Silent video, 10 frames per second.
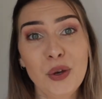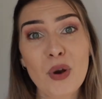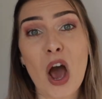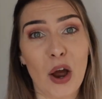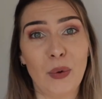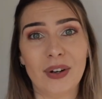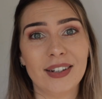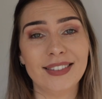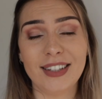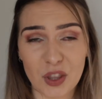you know
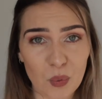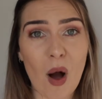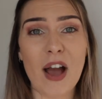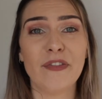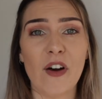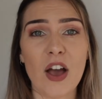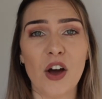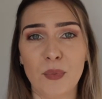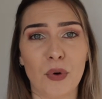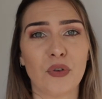that the Wi-Fi
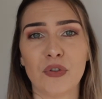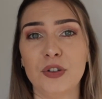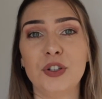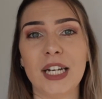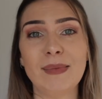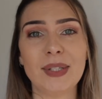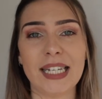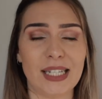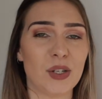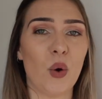on board cruise ships
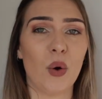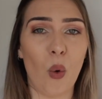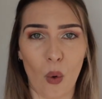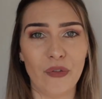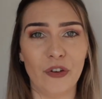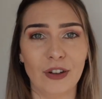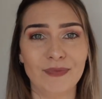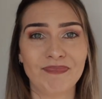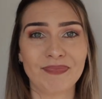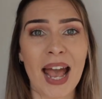is awful.